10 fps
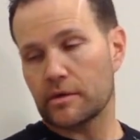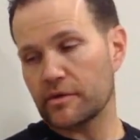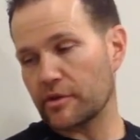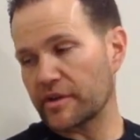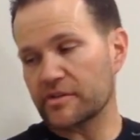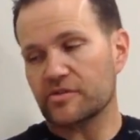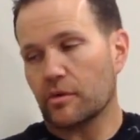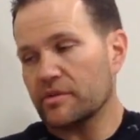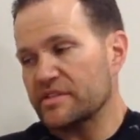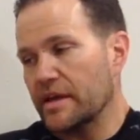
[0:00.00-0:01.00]
You know, they can start
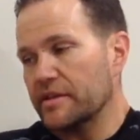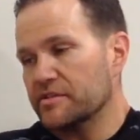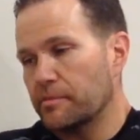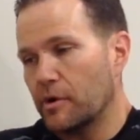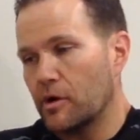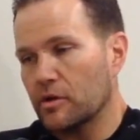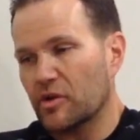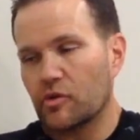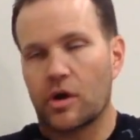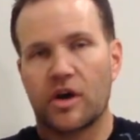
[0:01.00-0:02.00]
with a tennis ball,
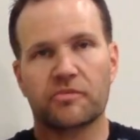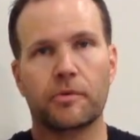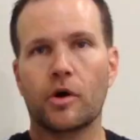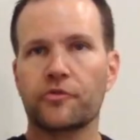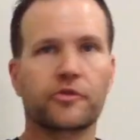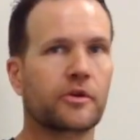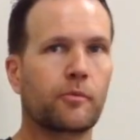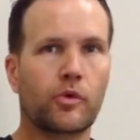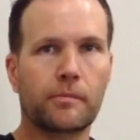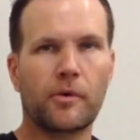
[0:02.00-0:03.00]
a cross ball, trigger
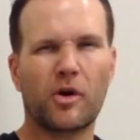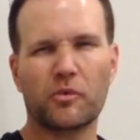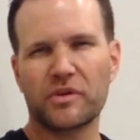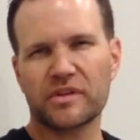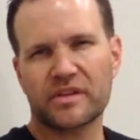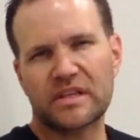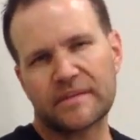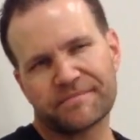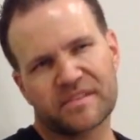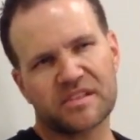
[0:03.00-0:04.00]
point ball. Really
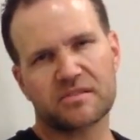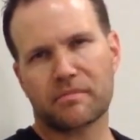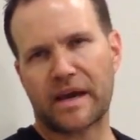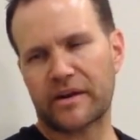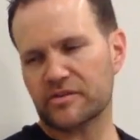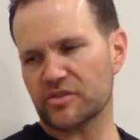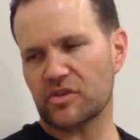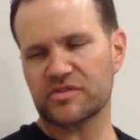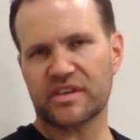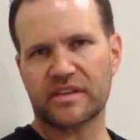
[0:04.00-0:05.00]
doesn't matter as long
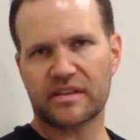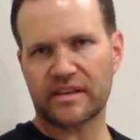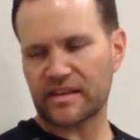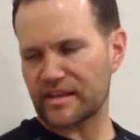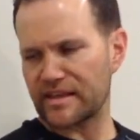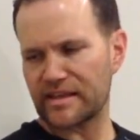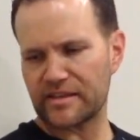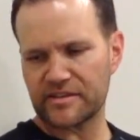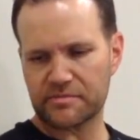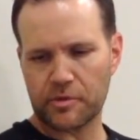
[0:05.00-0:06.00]
as they can get into
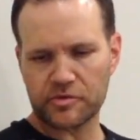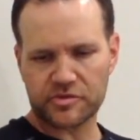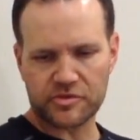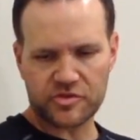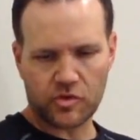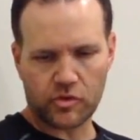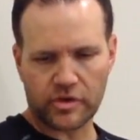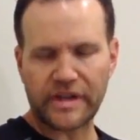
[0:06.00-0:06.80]
this posterior shoulder.